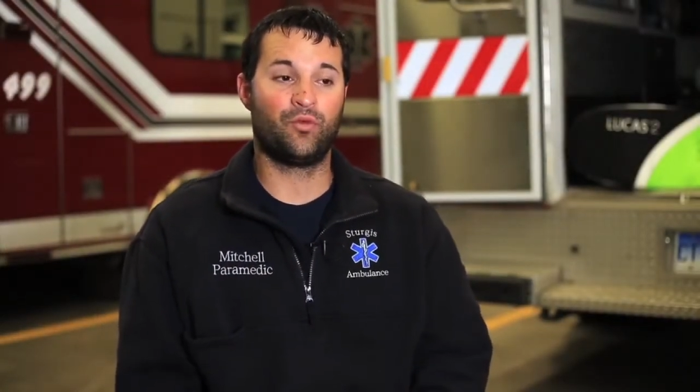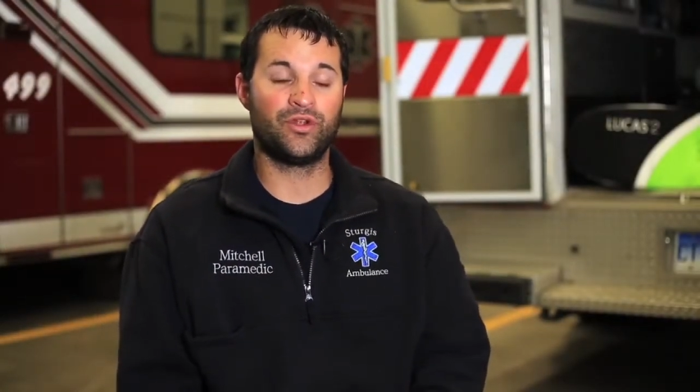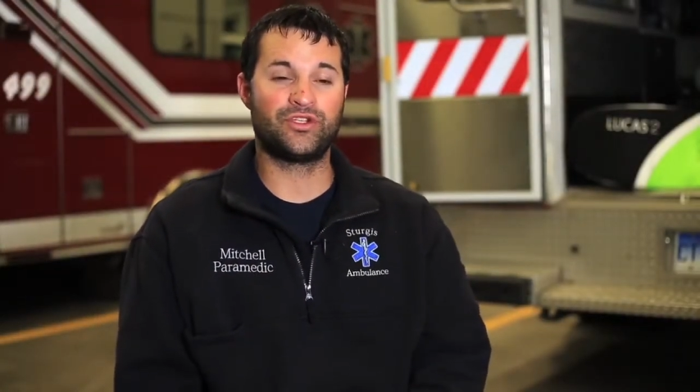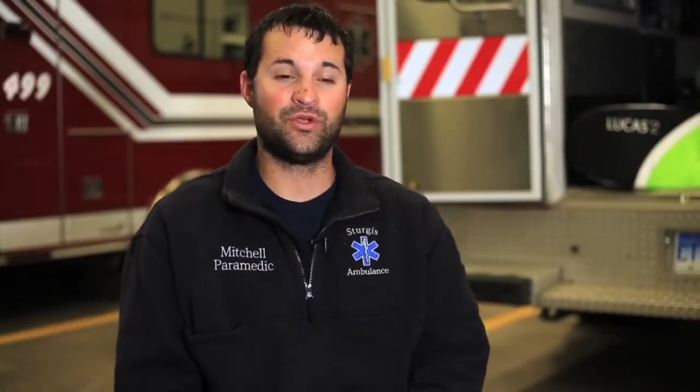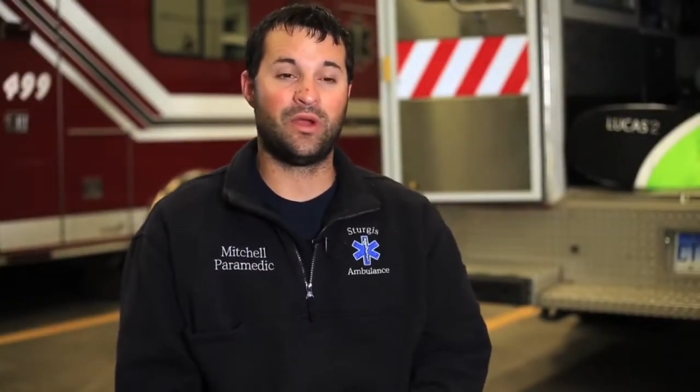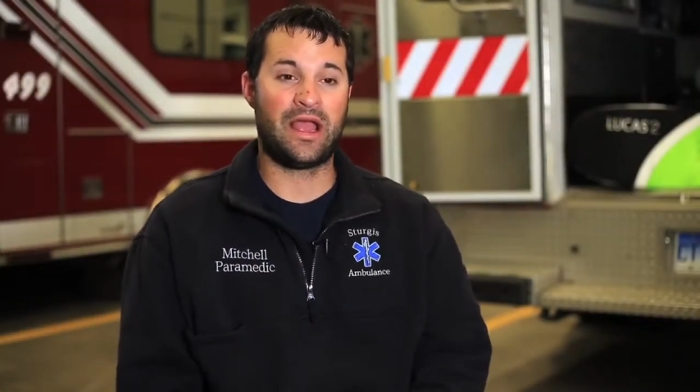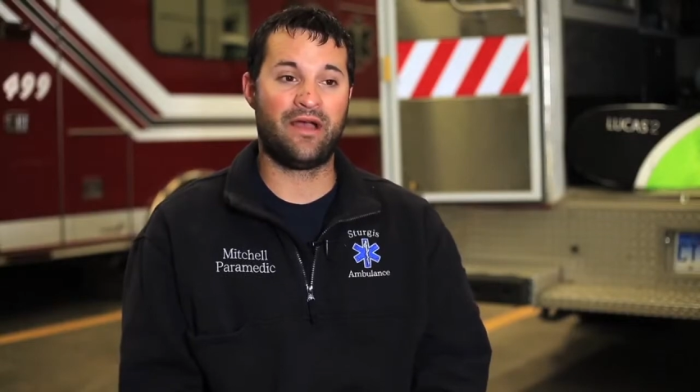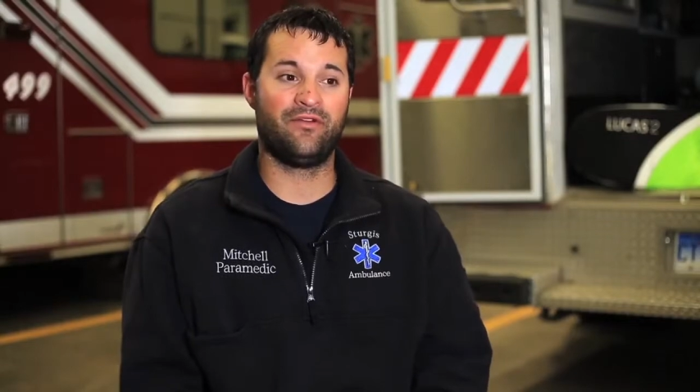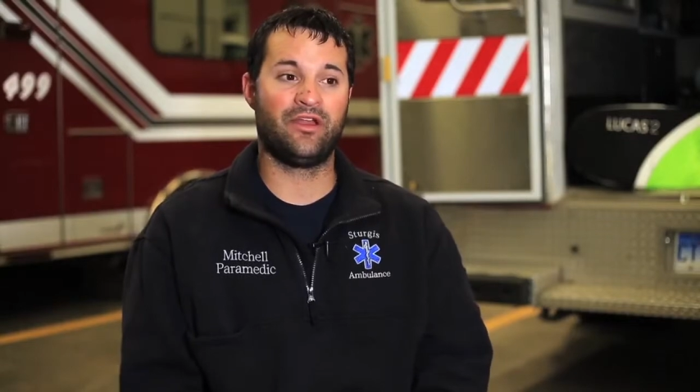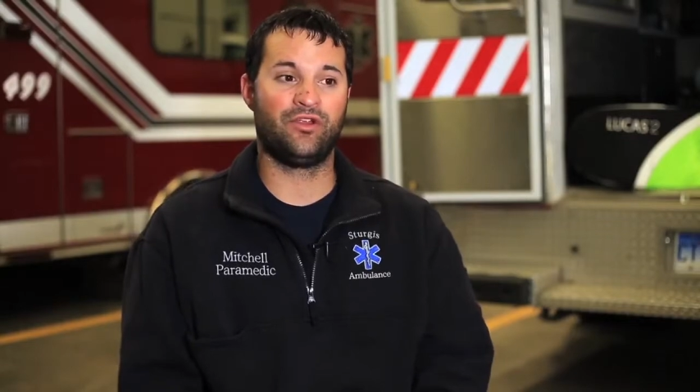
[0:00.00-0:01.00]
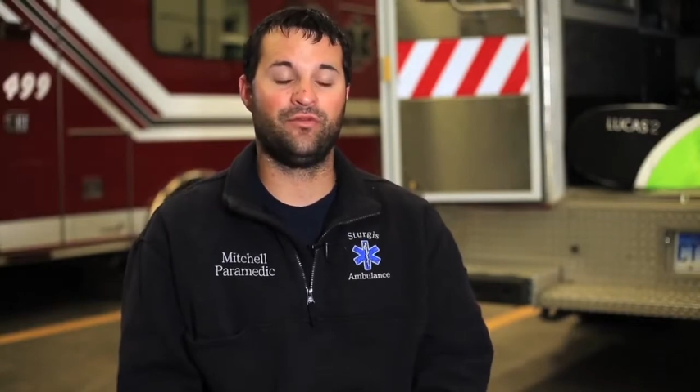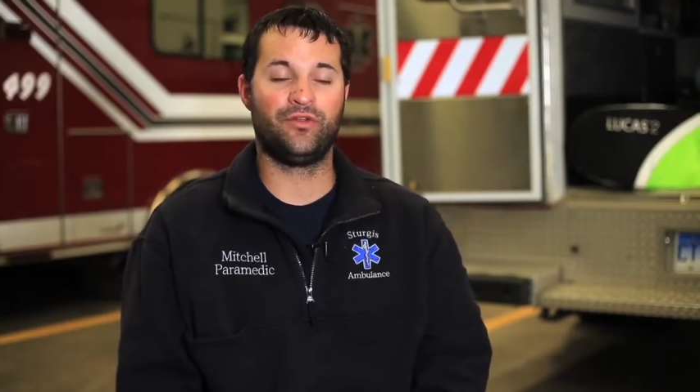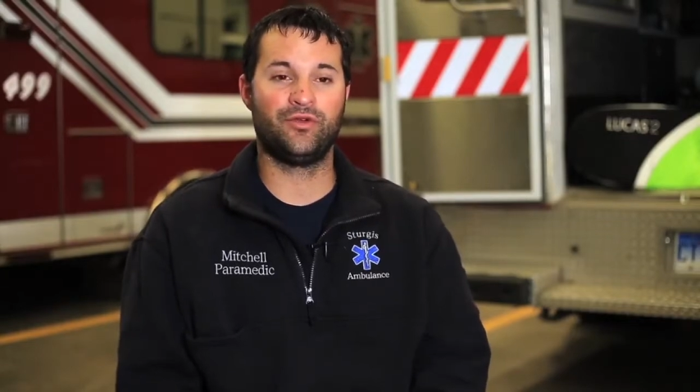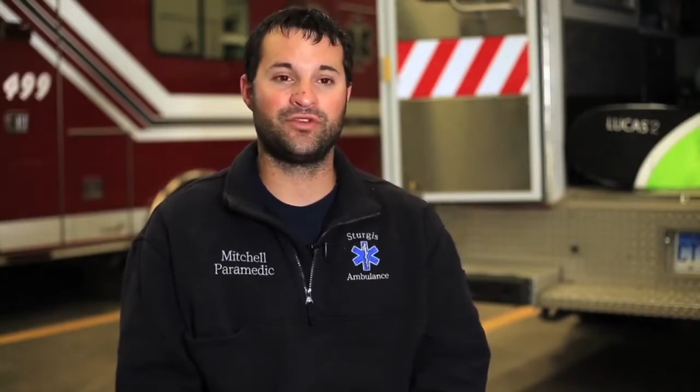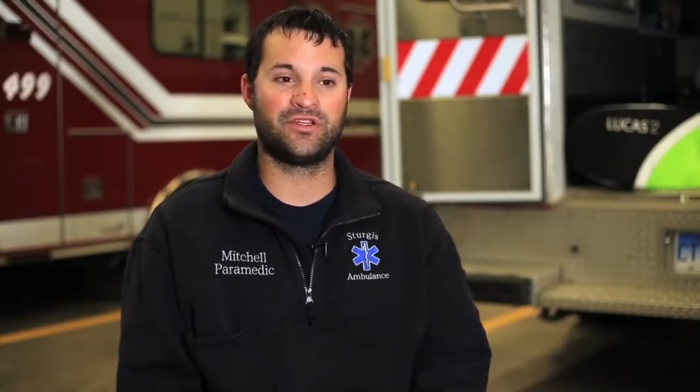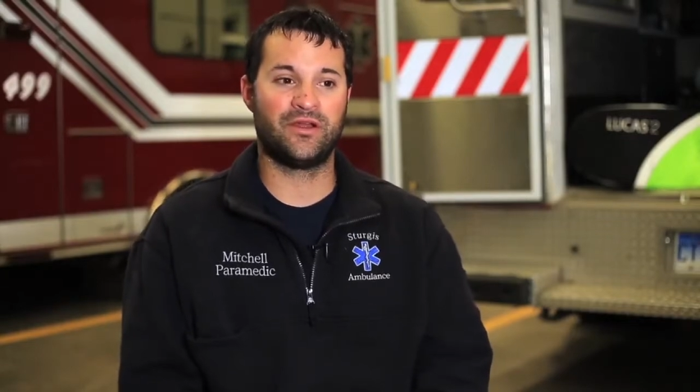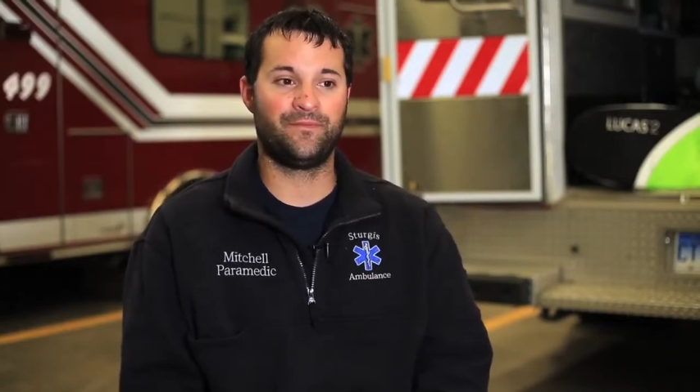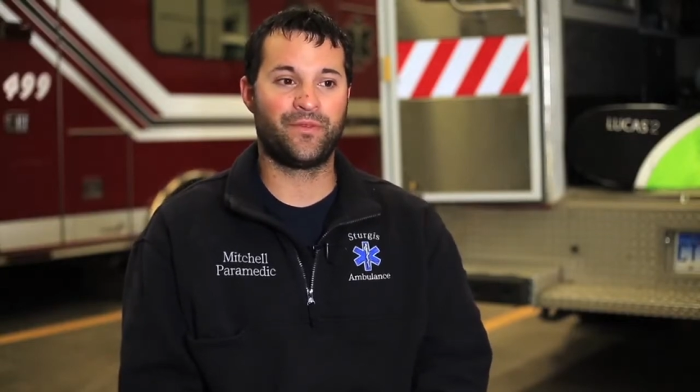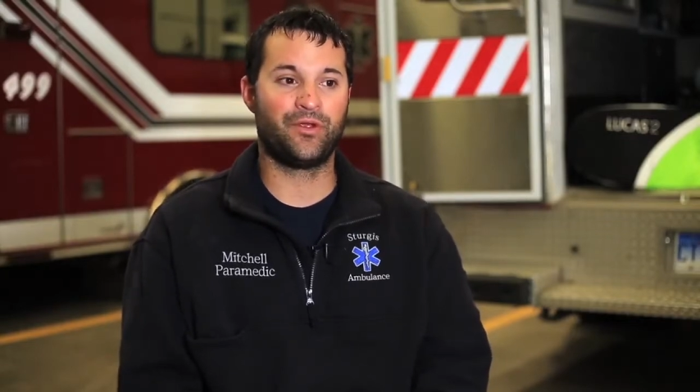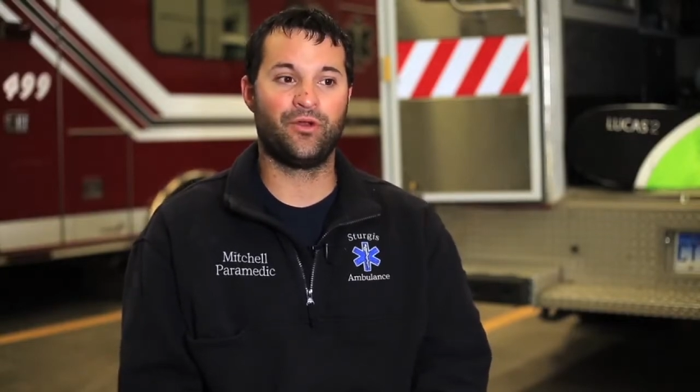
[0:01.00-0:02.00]
once you have it and you've used it,
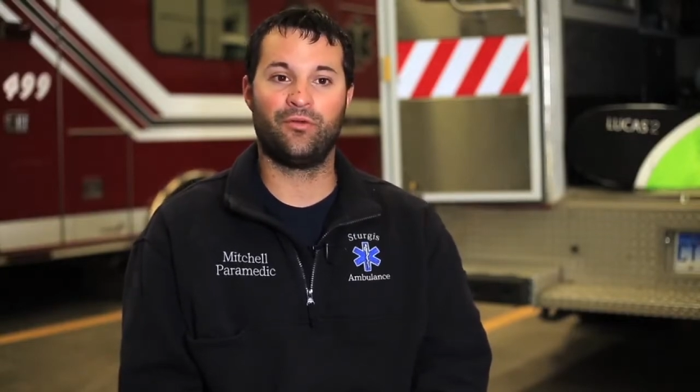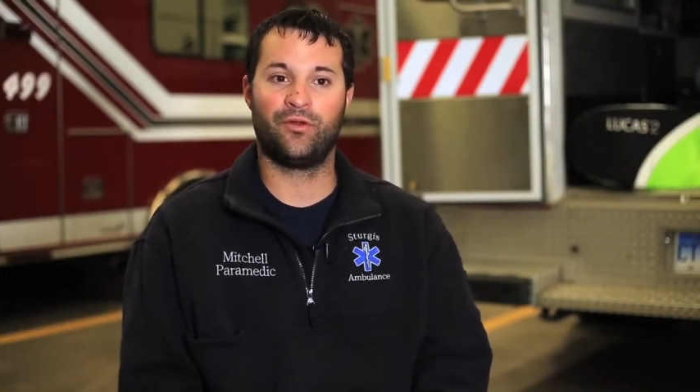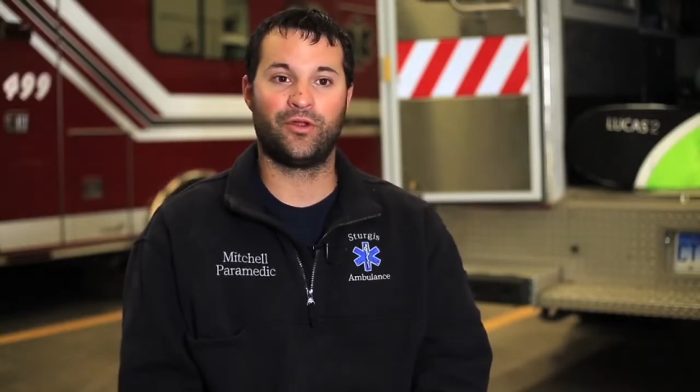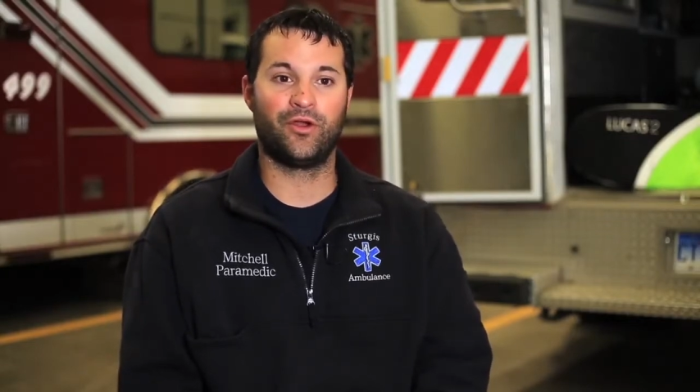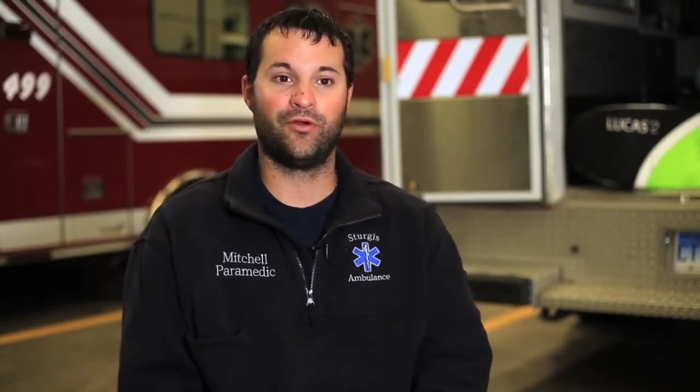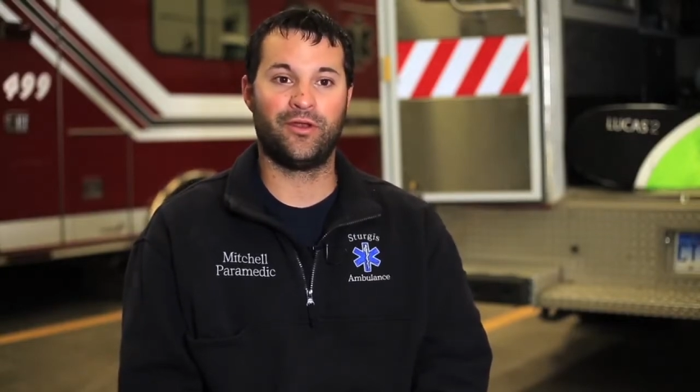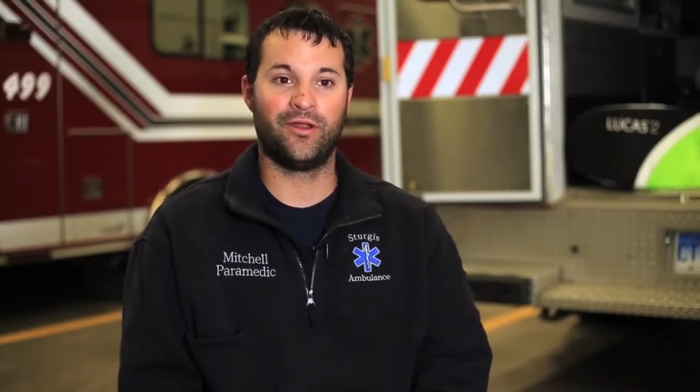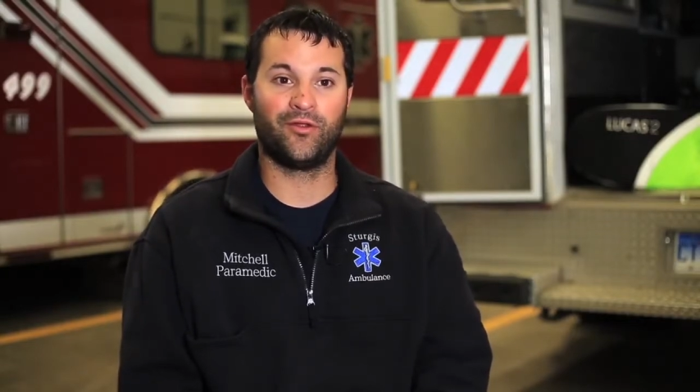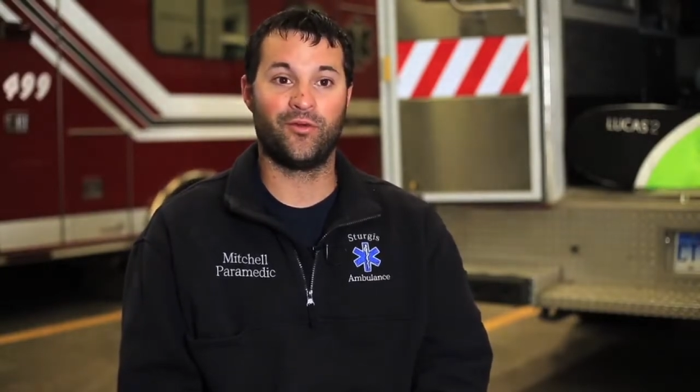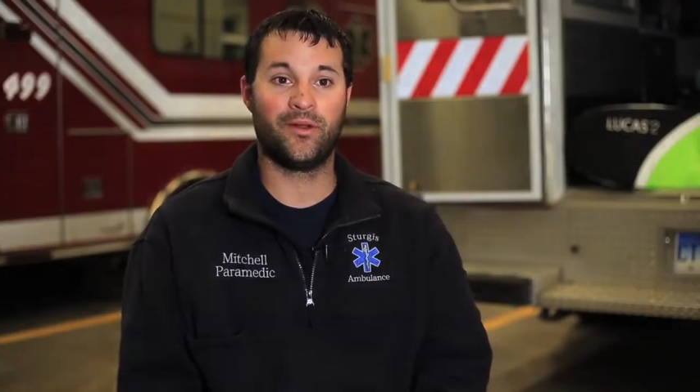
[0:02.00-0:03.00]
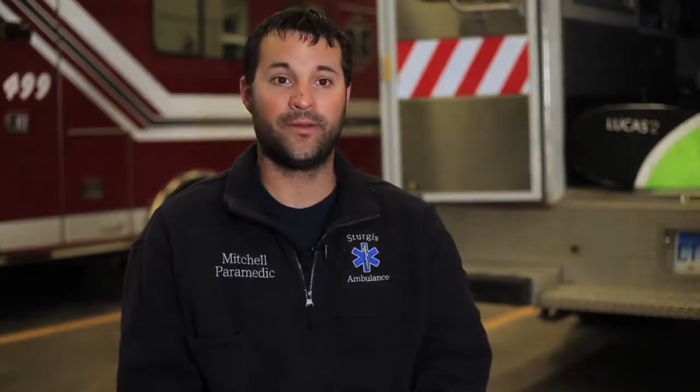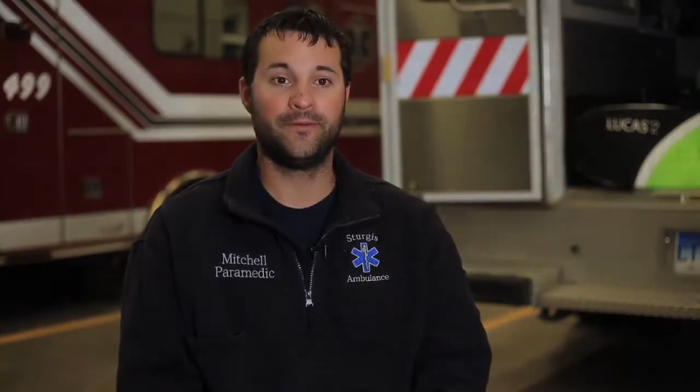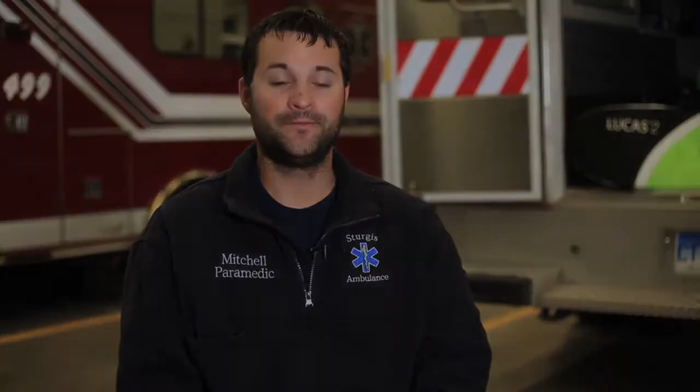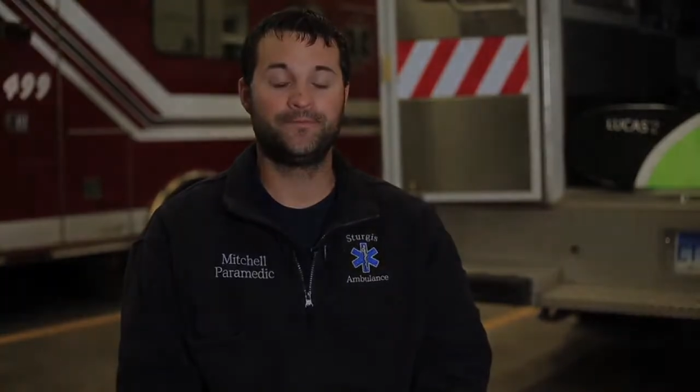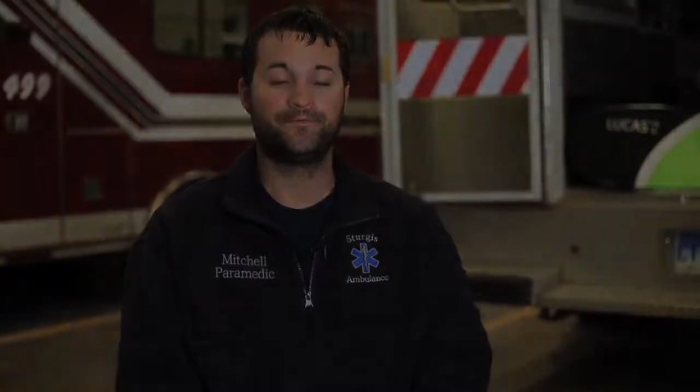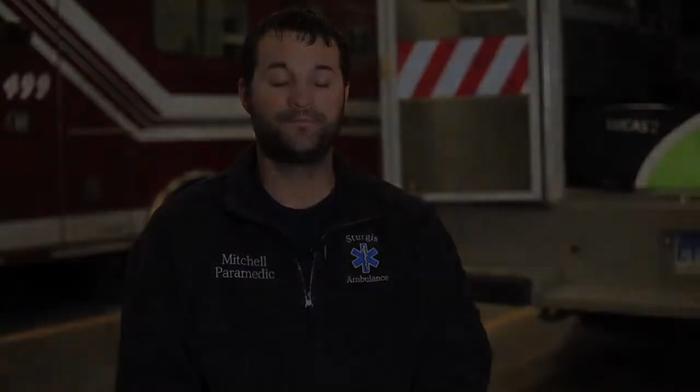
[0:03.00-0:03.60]
you don't want to go any other way.